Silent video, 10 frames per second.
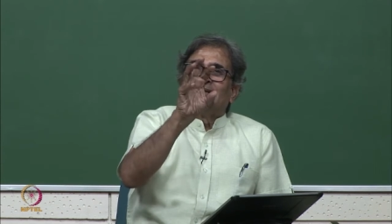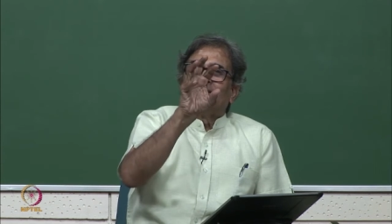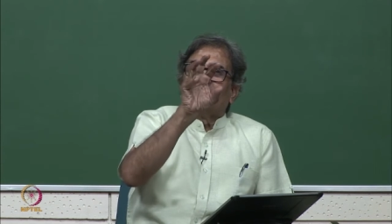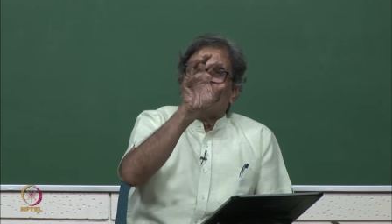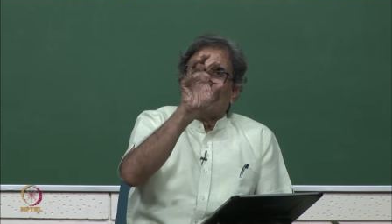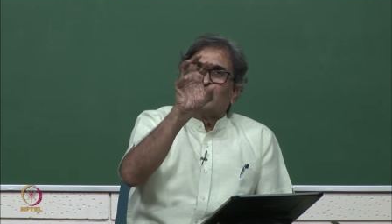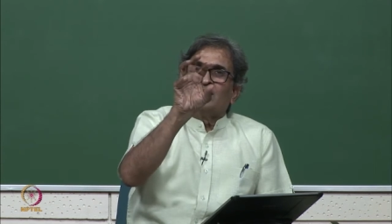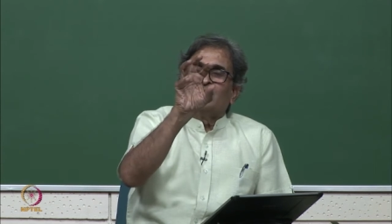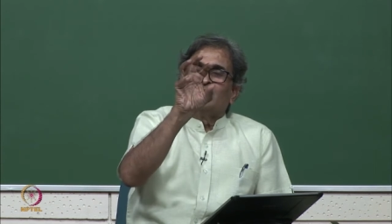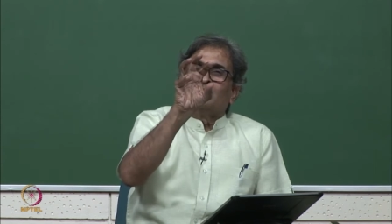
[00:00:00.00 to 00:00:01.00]
The hot
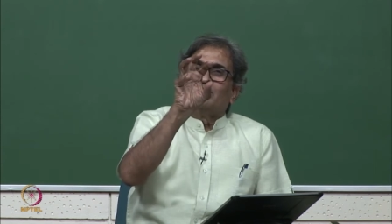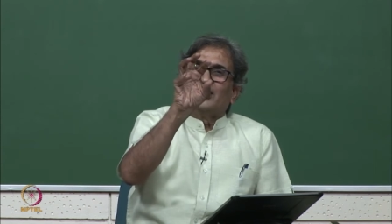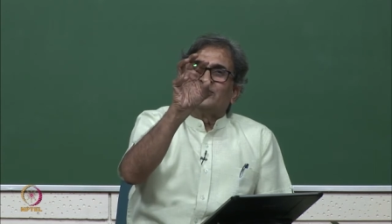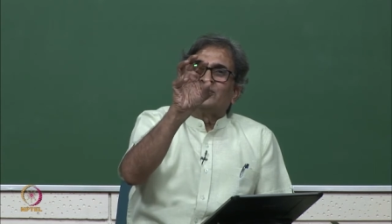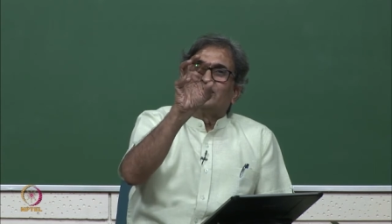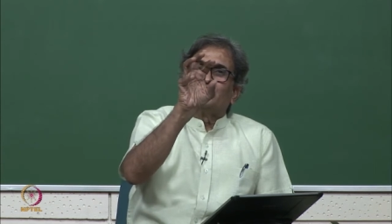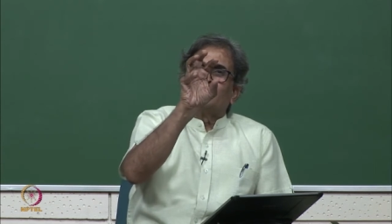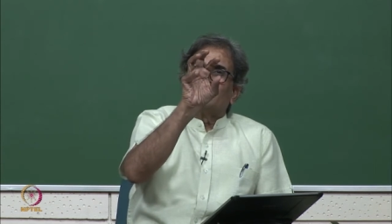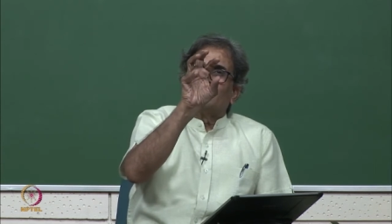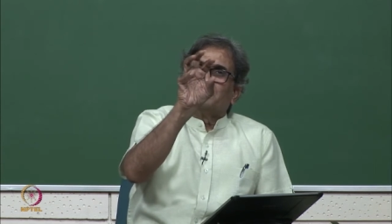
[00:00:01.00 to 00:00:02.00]
air makes
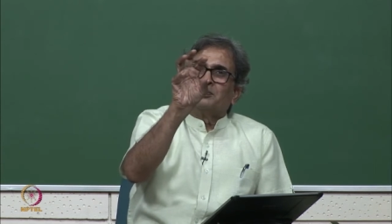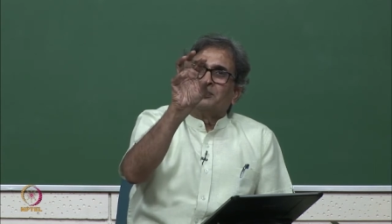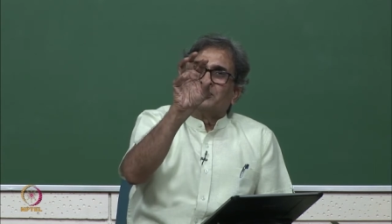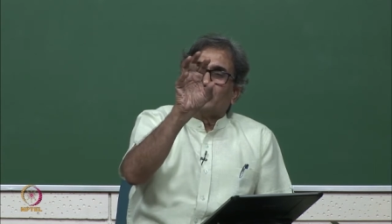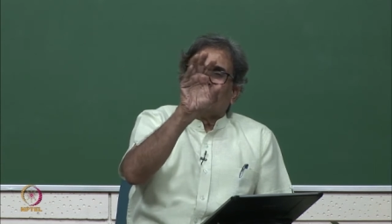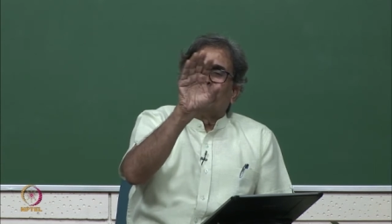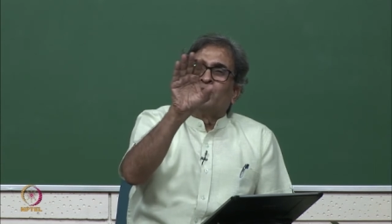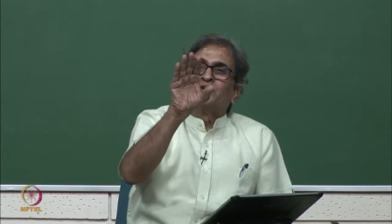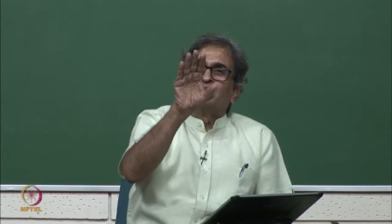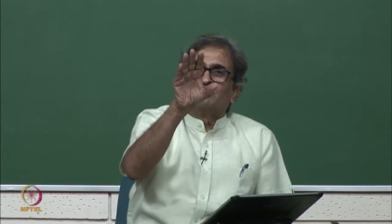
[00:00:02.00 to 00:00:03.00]
this top
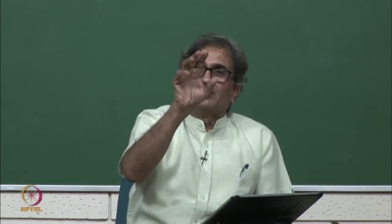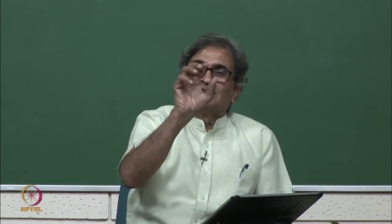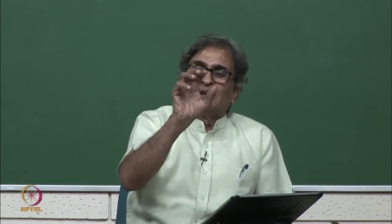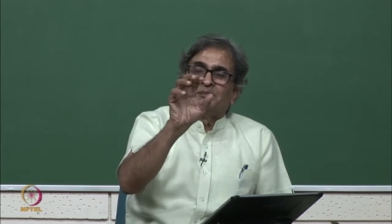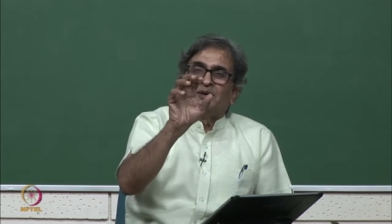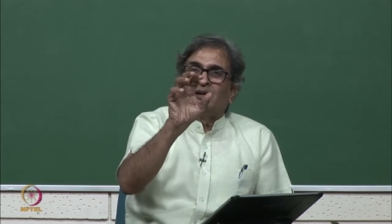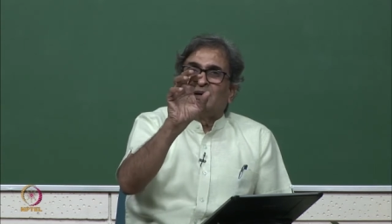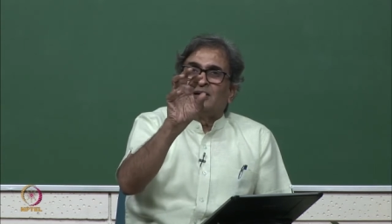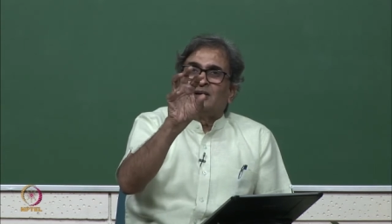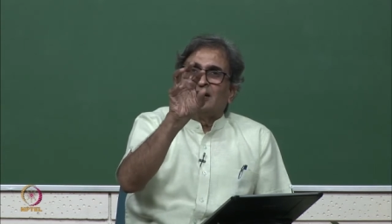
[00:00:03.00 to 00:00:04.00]
portion for example
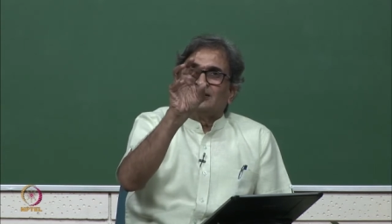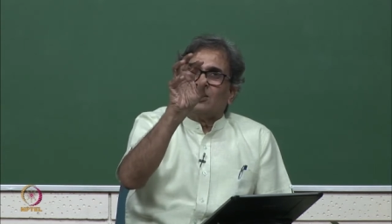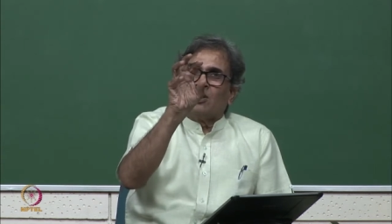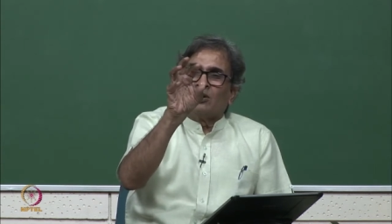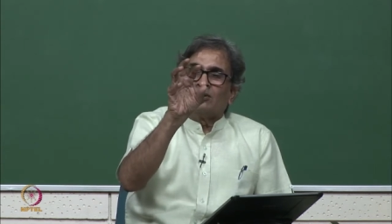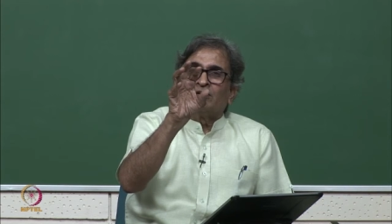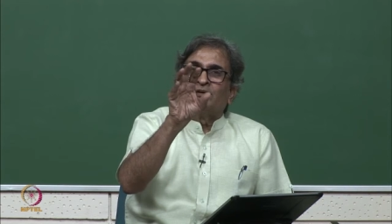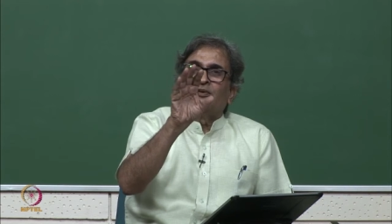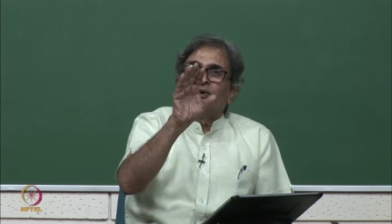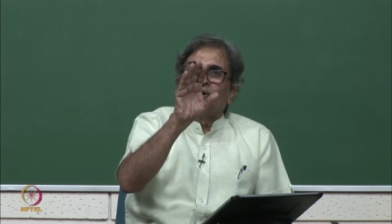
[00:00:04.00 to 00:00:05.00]
here as a hot
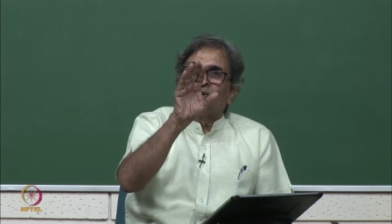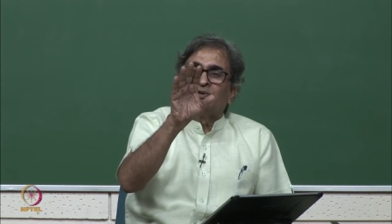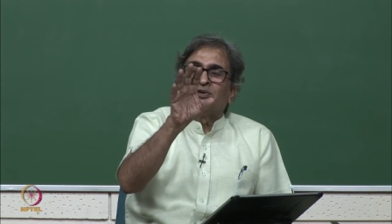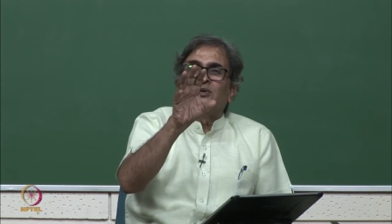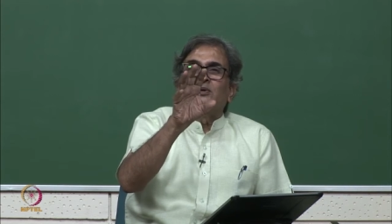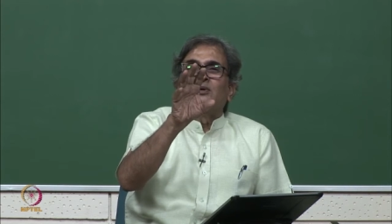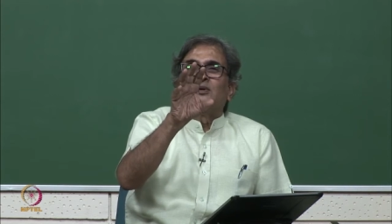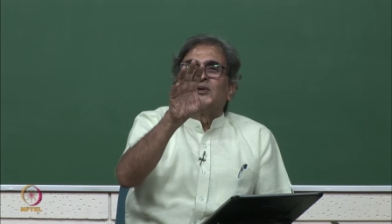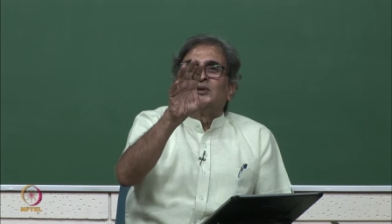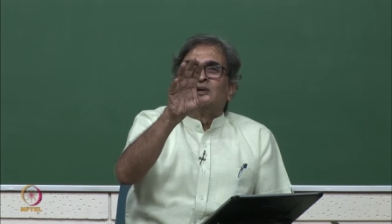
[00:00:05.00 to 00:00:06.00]
continuously
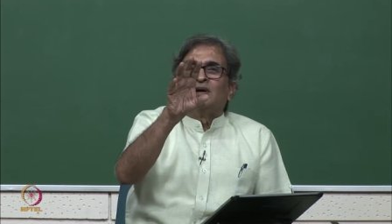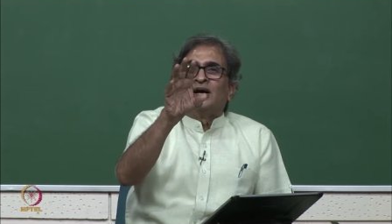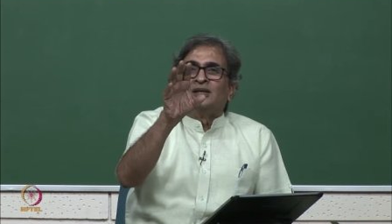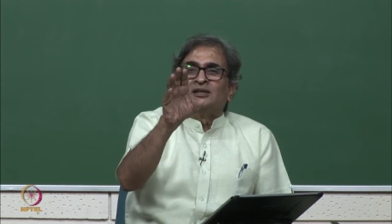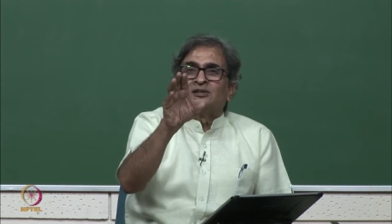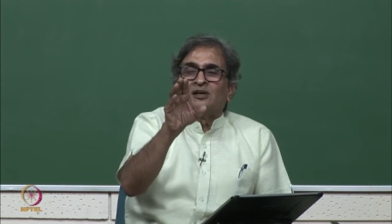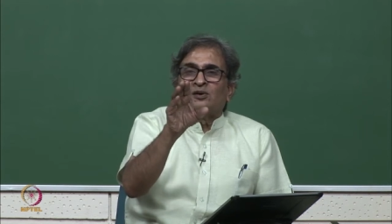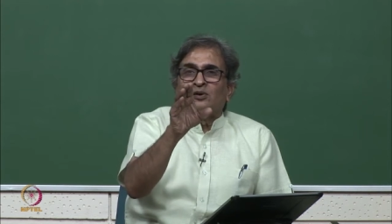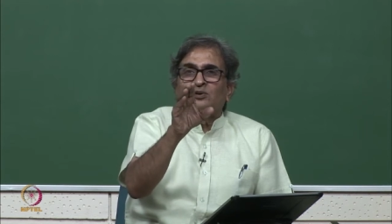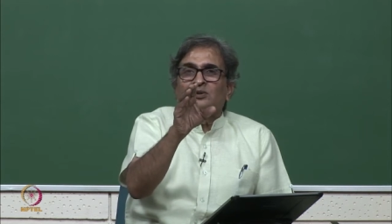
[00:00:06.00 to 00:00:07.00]
and this
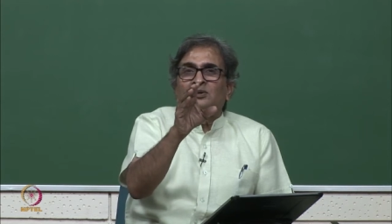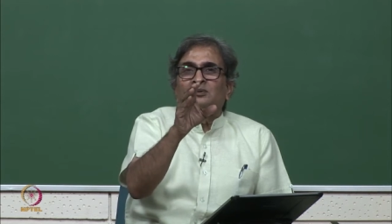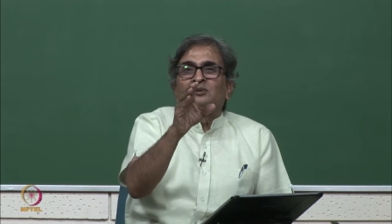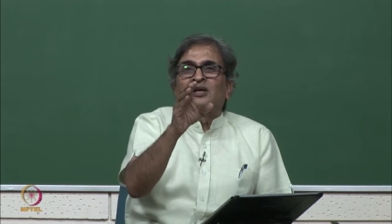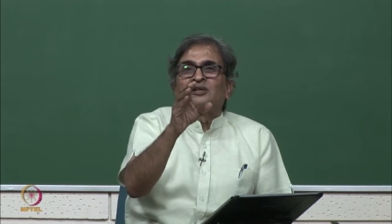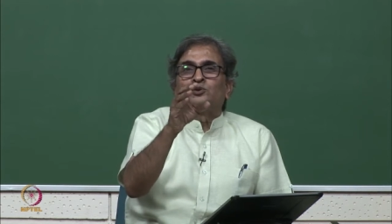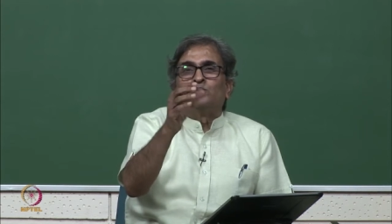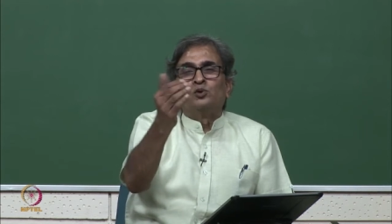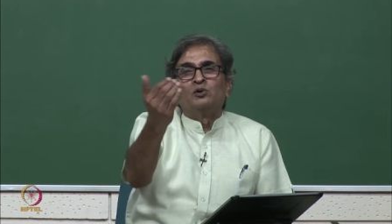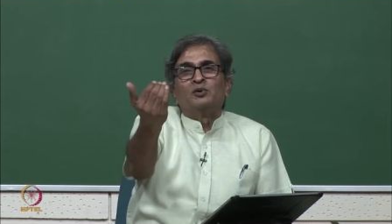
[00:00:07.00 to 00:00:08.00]
continuously gets
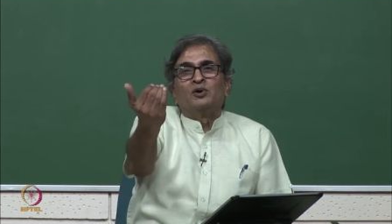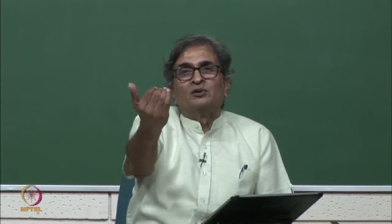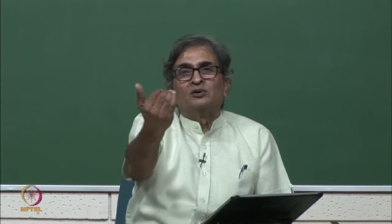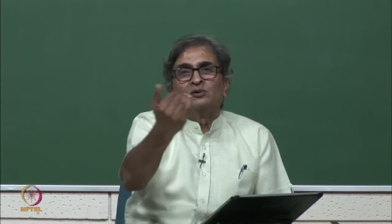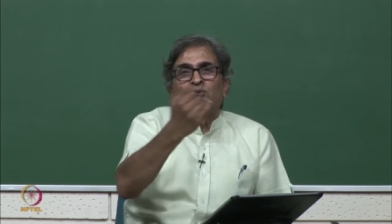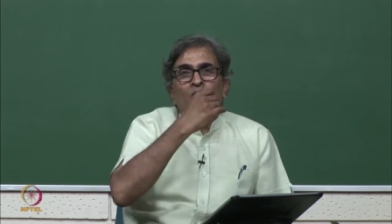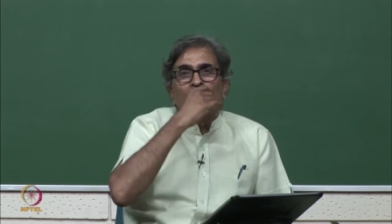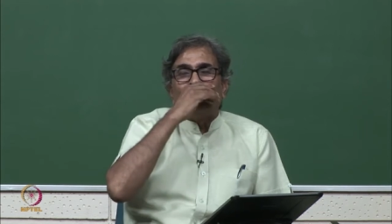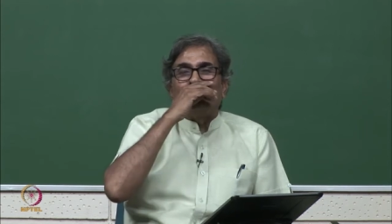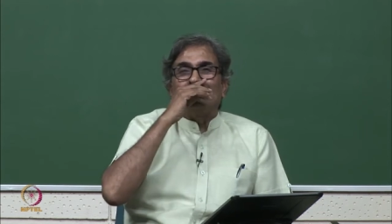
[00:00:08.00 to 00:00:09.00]
cooled because the
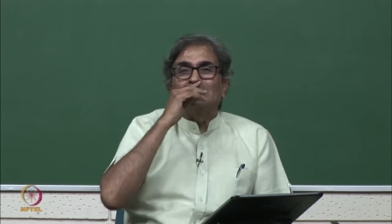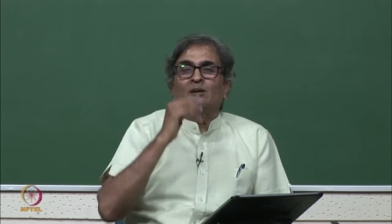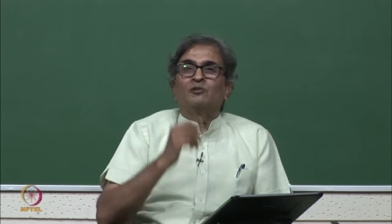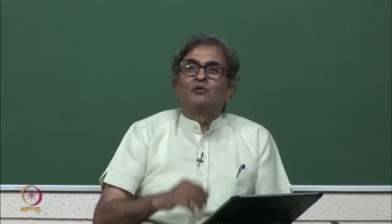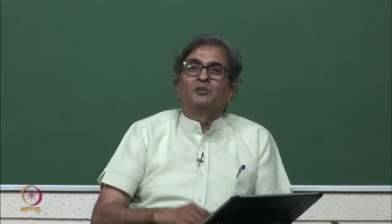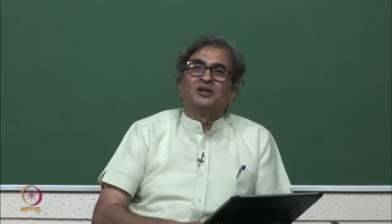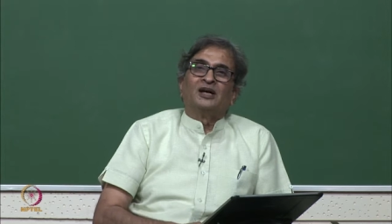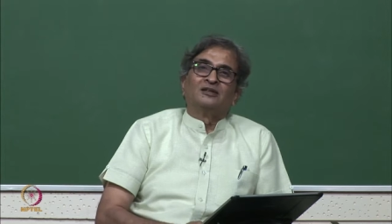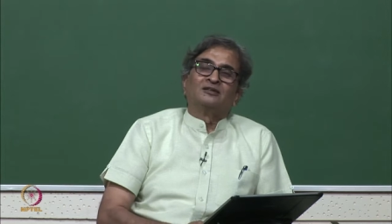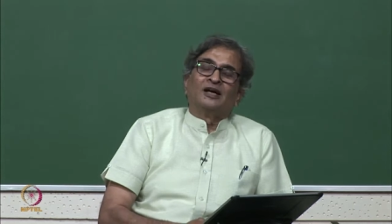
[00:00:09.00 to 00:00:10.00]
cool air is coming from the
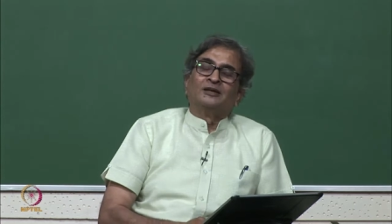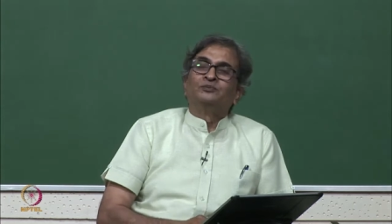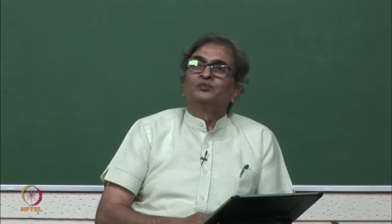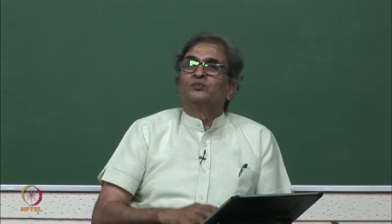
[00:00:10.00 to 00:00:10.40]
other side